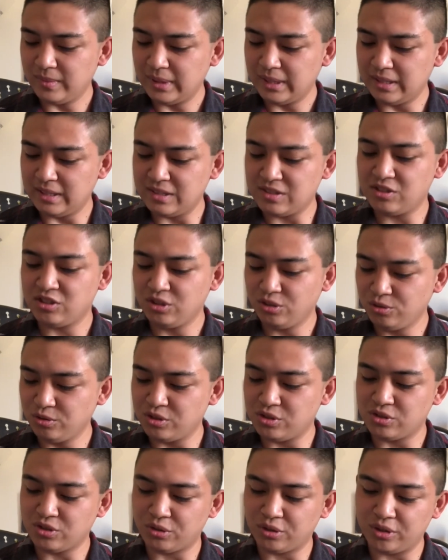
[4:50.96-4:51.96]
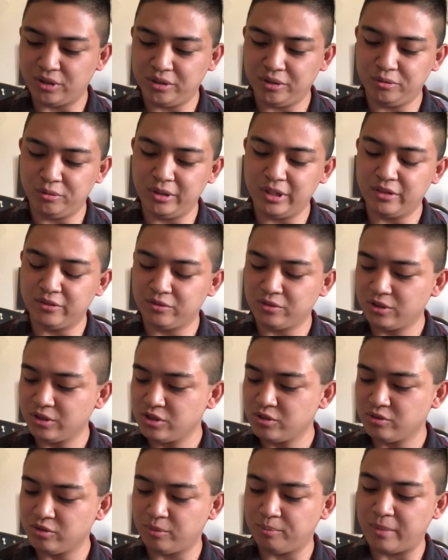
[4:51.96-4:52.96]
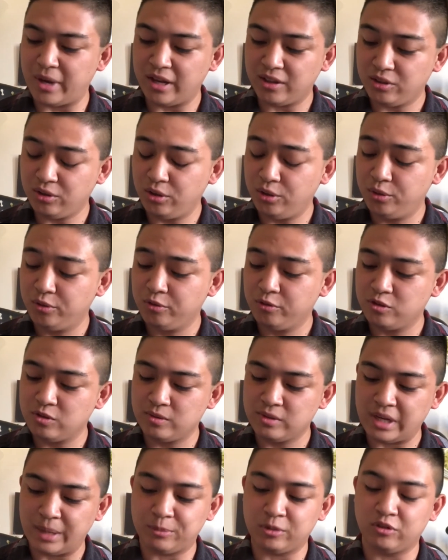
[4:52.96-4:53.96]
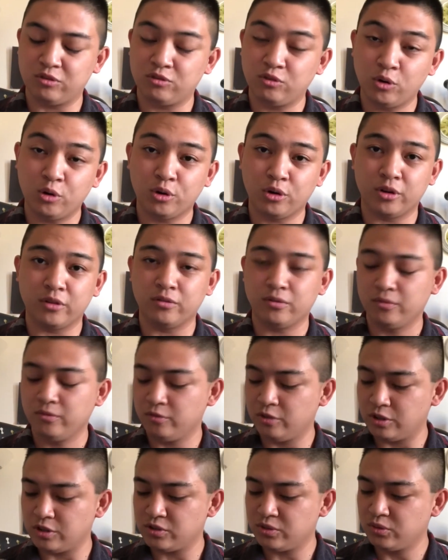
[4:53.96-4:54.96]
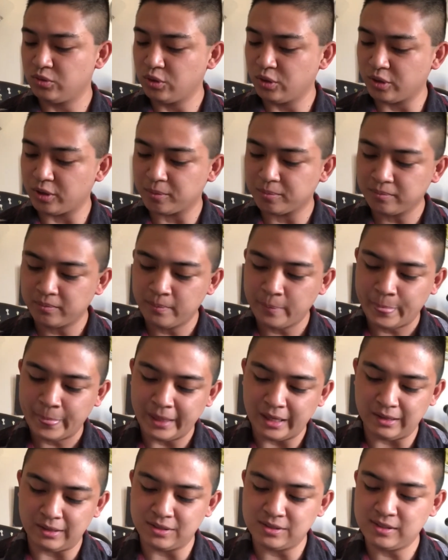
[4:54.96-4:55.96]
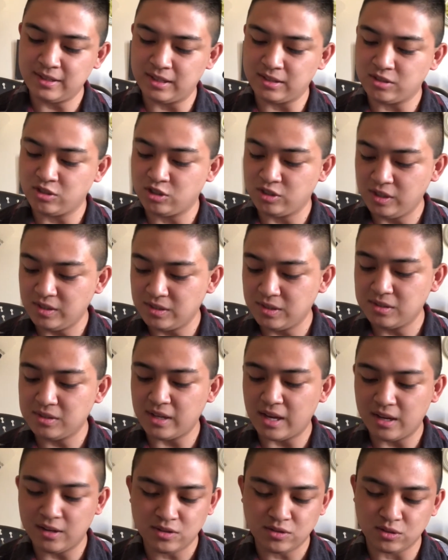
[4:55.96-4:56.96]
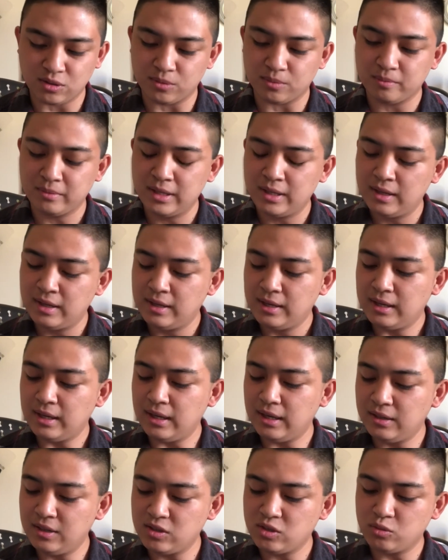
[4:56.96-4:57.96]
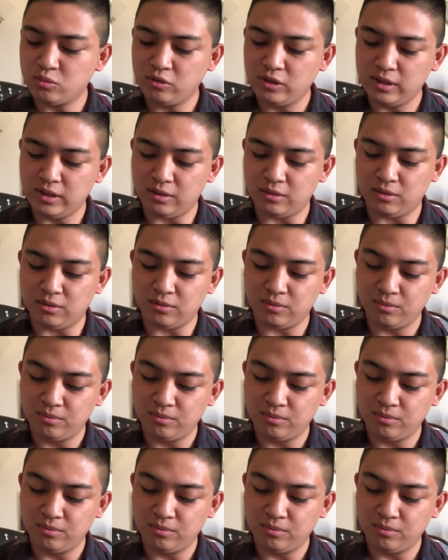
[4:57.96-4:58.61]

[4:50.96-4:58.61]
this children's story with a verse from Matthew chapter 4, verse 4. And it says, Jesus answered, "It is written,